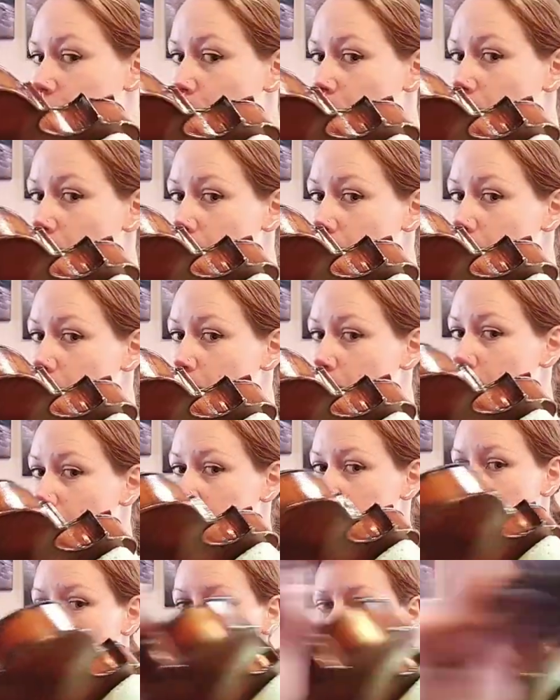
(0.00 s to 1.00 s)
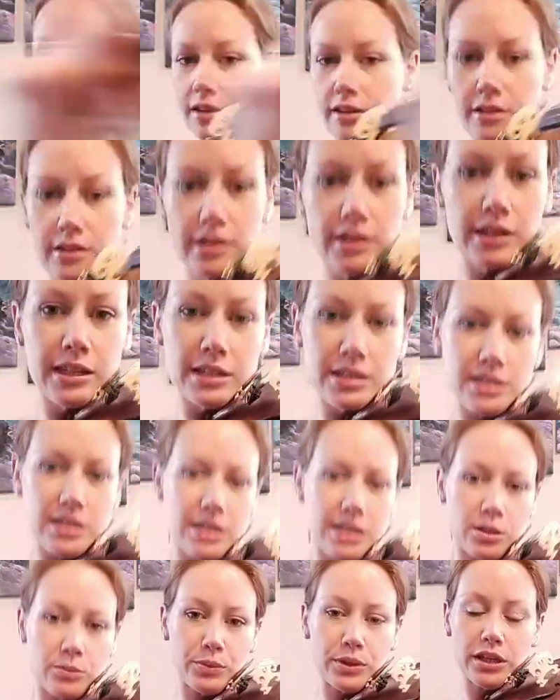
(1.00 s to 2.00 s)
wherever you want it to be, see
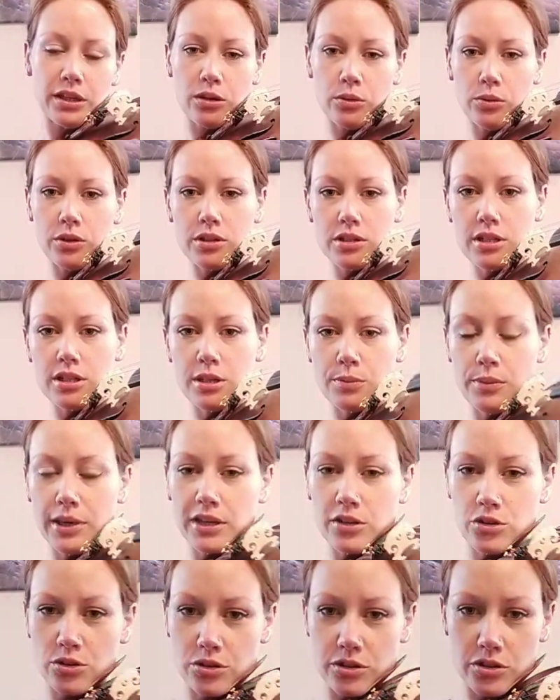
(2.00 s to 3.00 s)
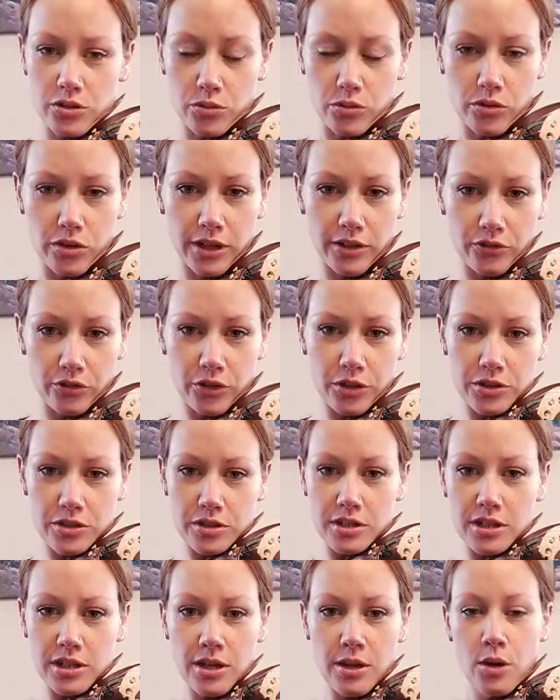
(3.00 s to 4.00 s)
how big you want it, make sure it's all right
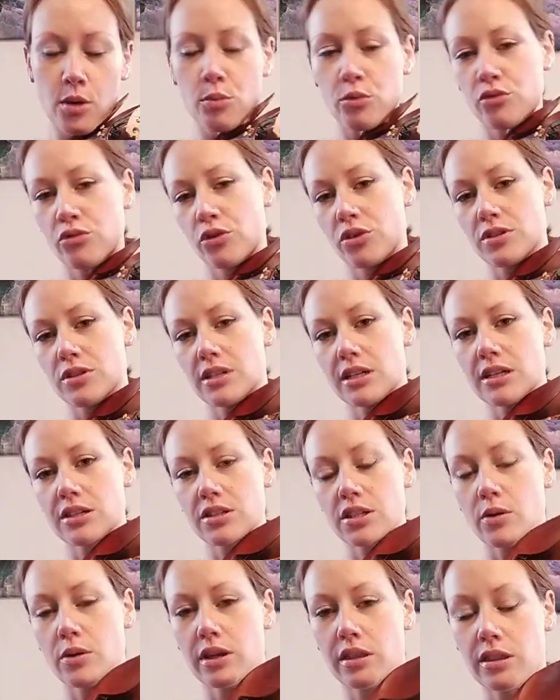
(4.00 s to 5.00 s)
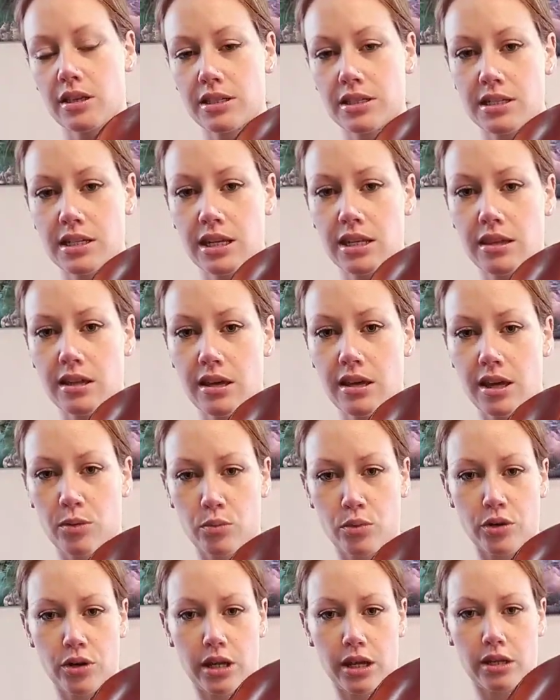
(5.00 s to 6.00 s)
first before you start sewing things together and
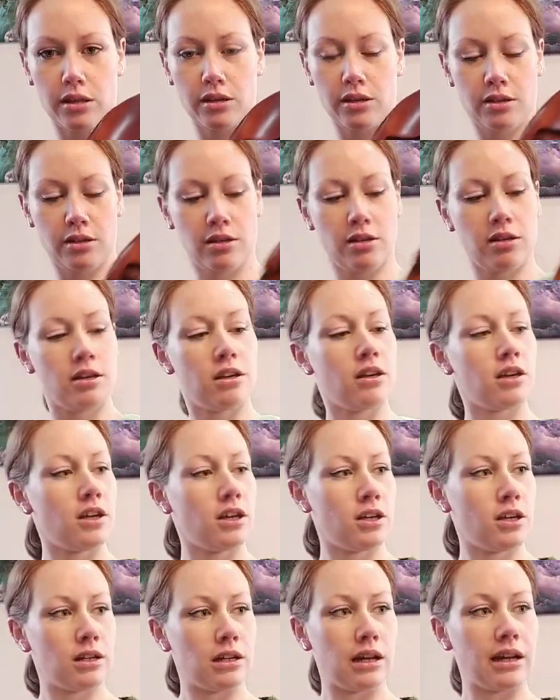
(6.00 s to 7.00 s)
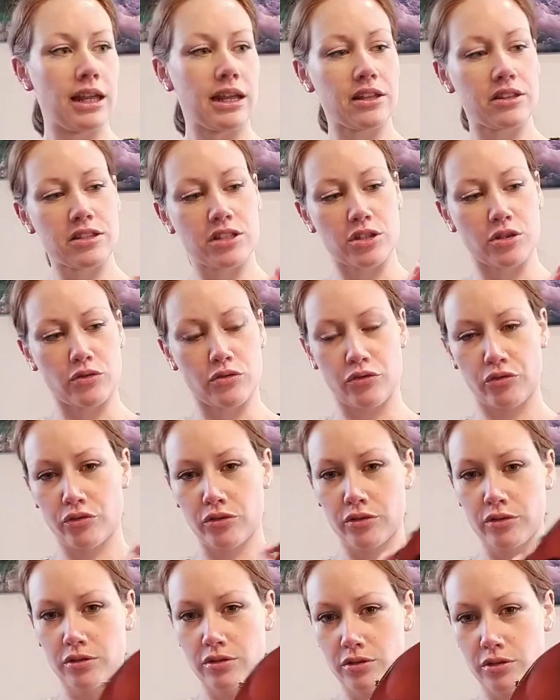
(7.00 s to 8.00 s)
putting lengths of
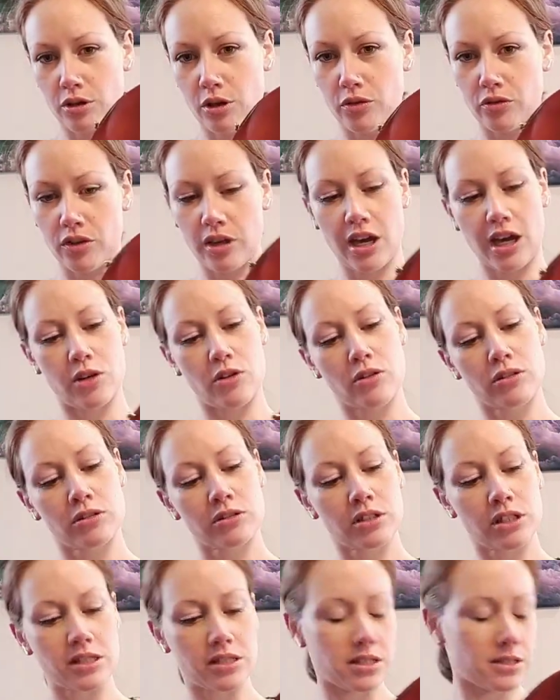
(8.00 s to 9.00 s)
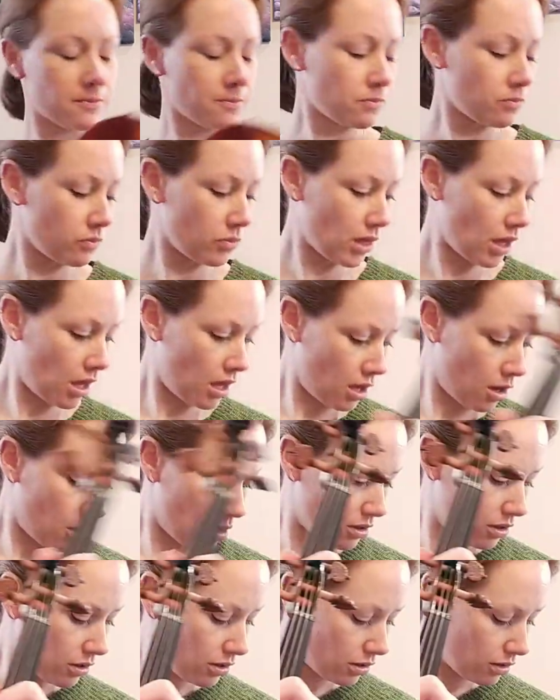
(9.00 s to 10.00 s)
yarn on, because
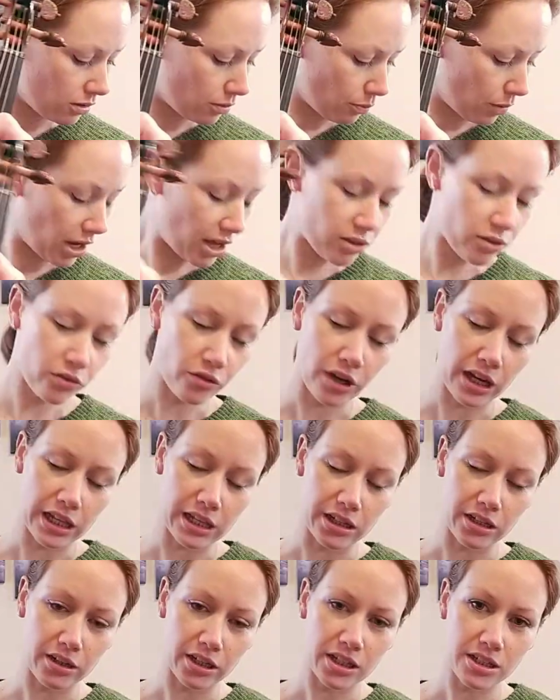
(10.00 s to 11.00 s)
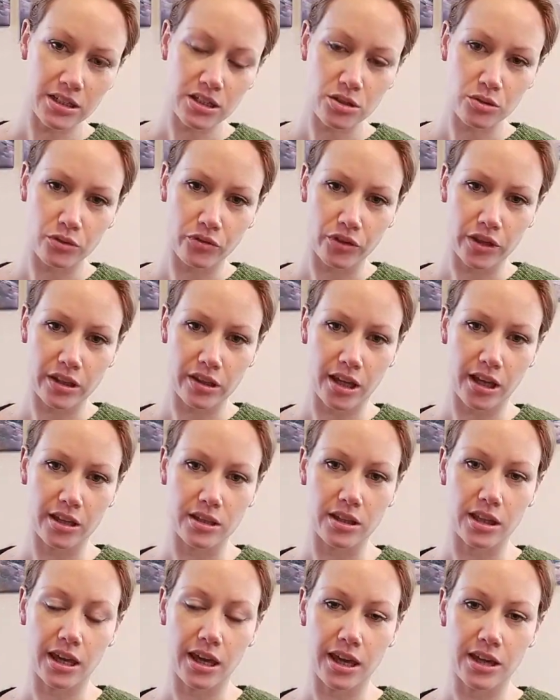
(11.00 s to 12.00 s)
my other violin, I can still fit that
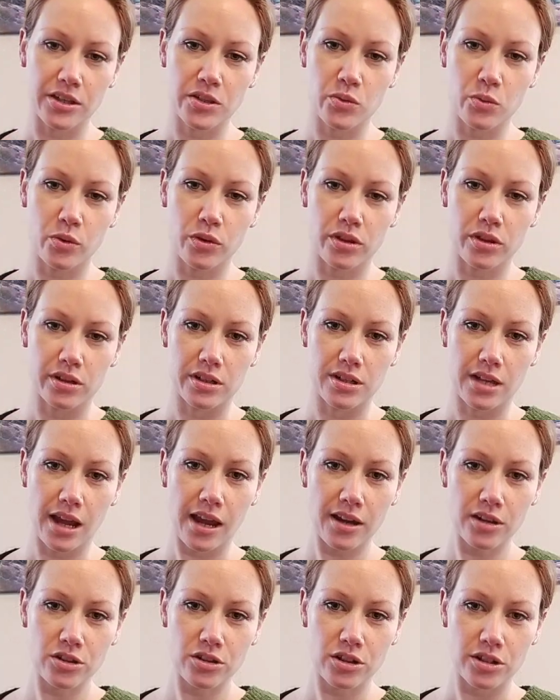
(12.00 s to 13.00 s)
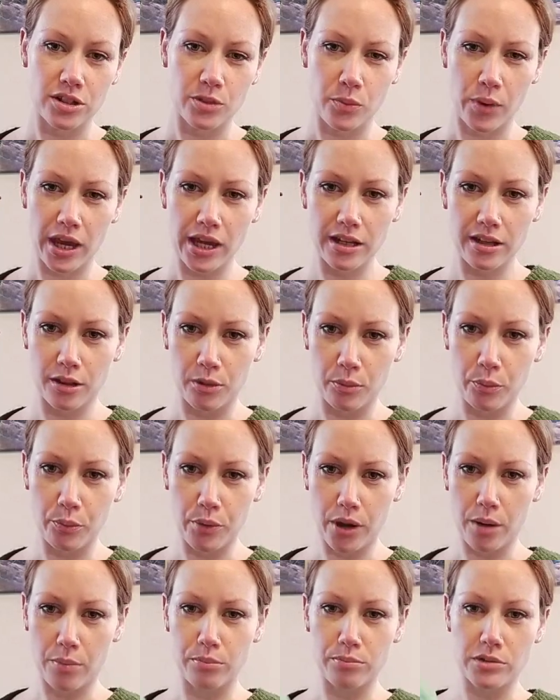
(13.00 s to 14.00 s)
in the case with it attached. It's a pain in the
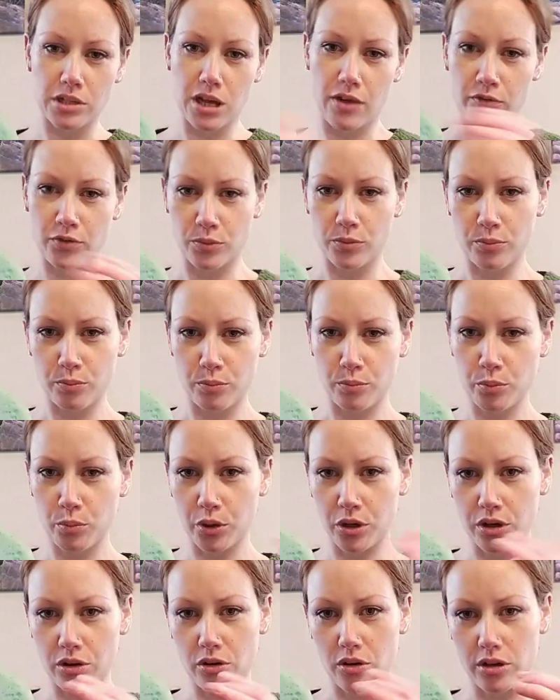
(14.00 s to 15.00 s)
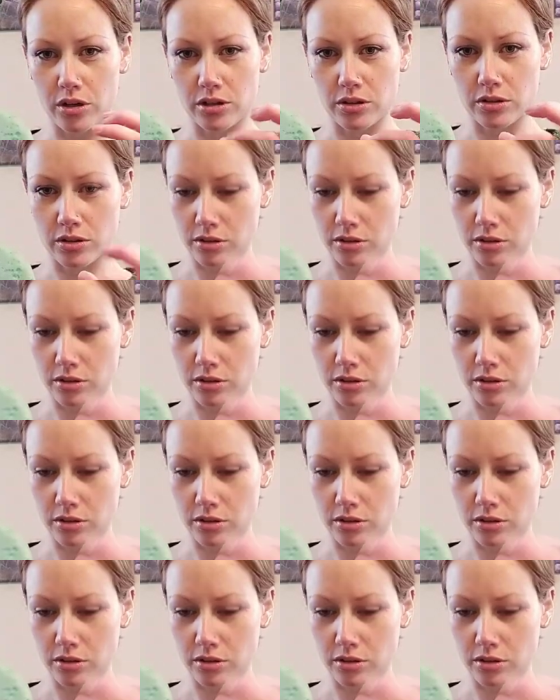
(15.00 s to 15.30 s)
bum to have to put it on and